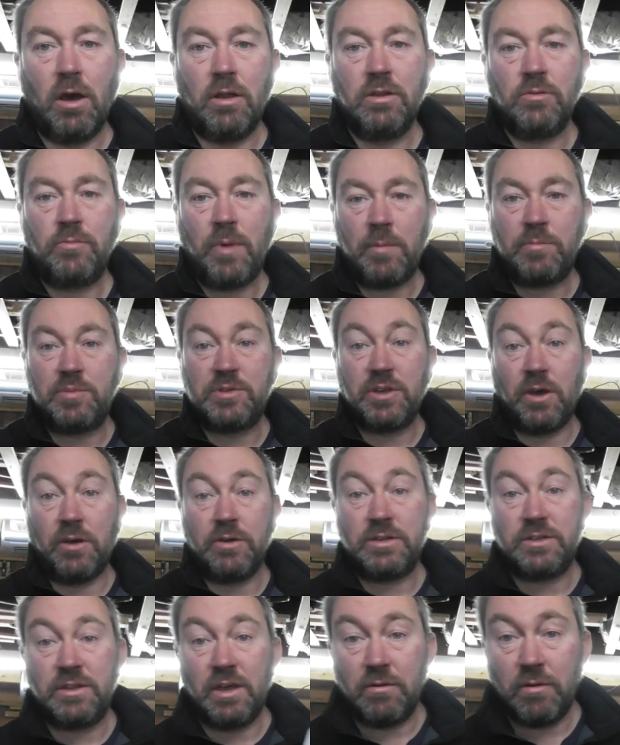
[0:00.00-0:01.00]
on the
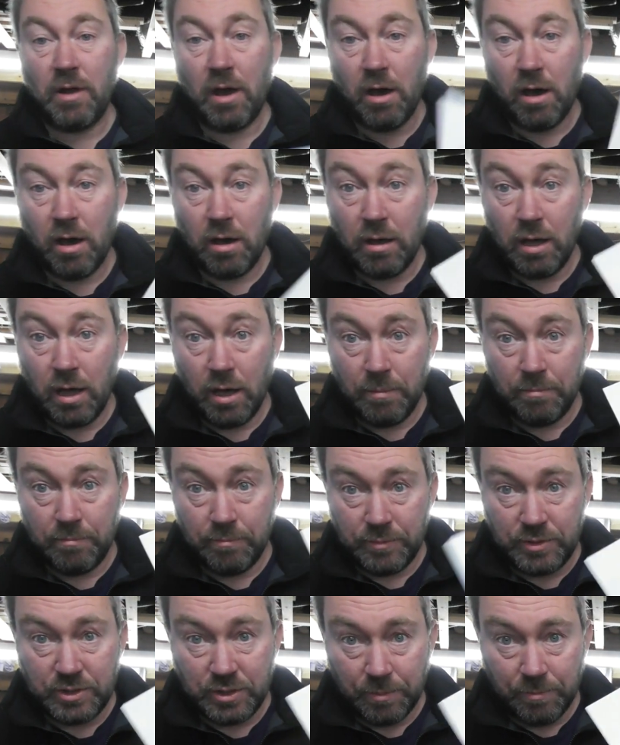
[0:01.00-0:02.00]
website there are
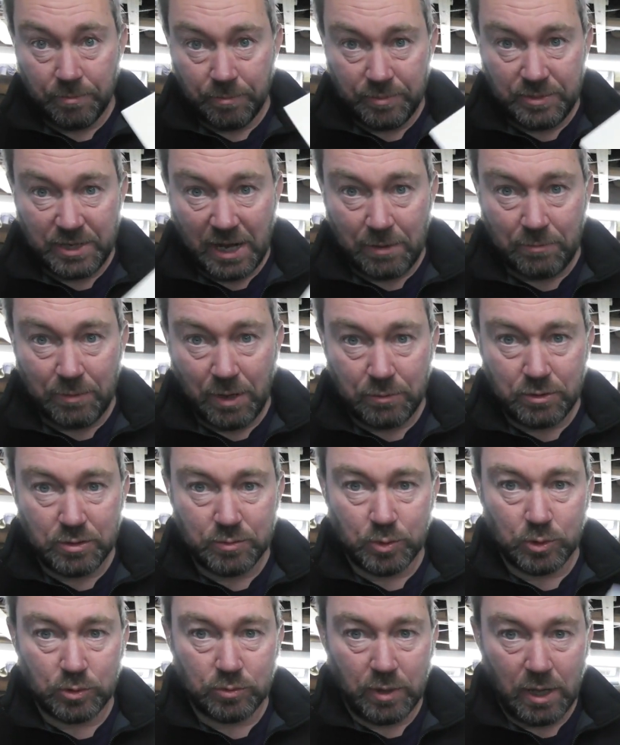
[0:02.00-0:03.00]
some
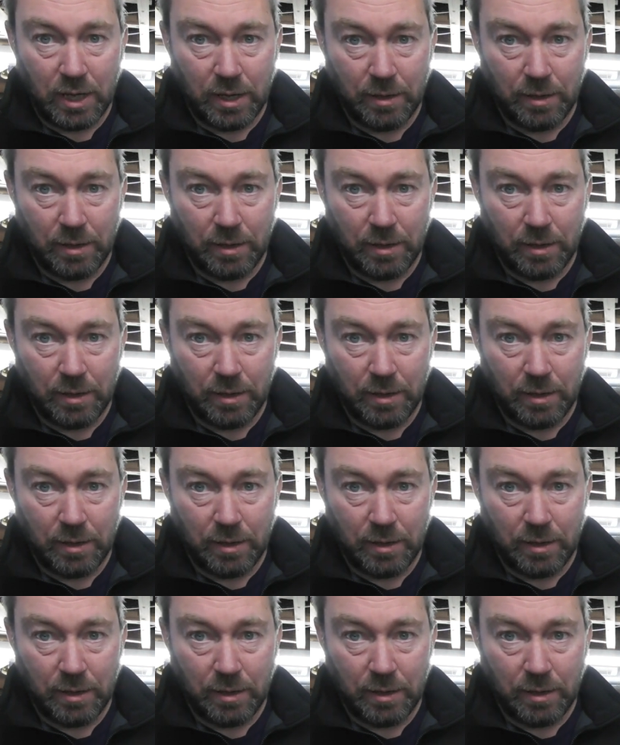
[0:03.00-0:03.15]
downloadable